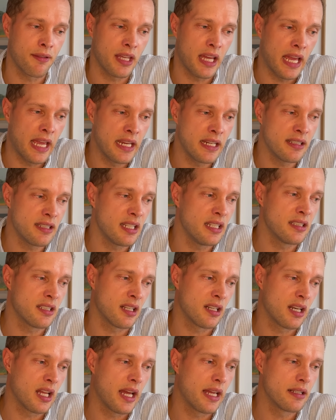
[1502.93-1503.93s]
the 80s
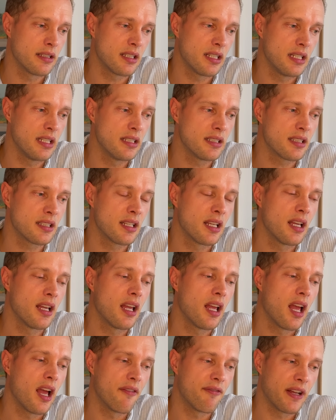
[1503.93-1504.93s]
and 90s,
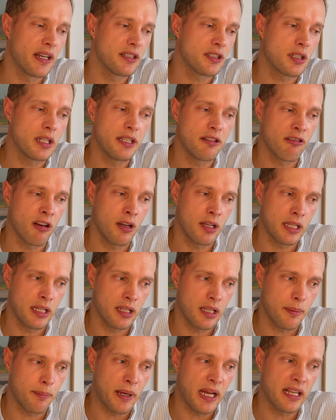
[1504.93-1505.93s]
eventually growing in
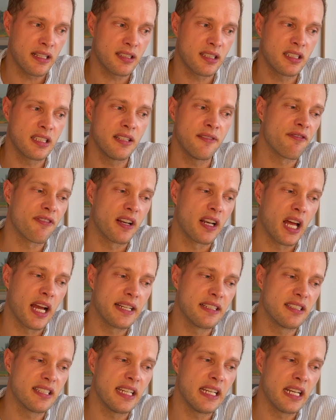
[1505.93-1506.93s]
capacity for
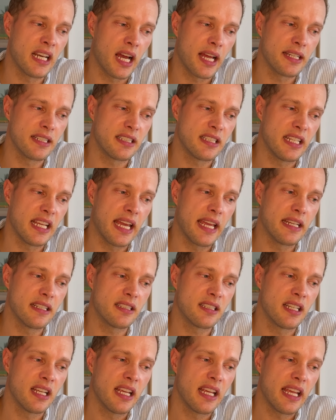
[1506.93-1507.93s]

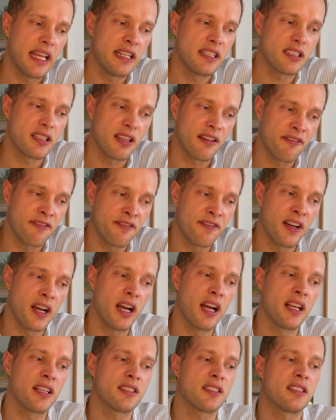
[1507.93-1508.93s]
1998 into the
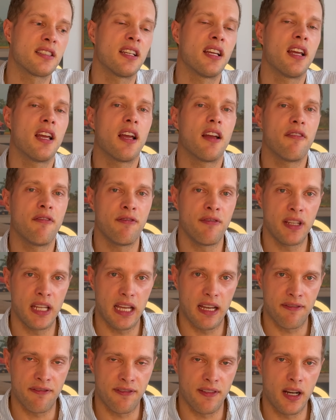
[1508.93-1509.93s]
first
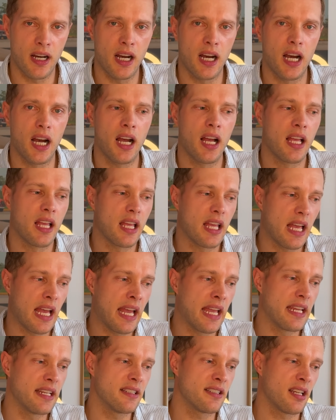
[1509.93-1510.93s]
VFR
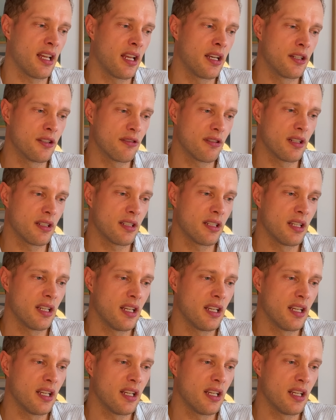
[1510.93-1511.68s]
800.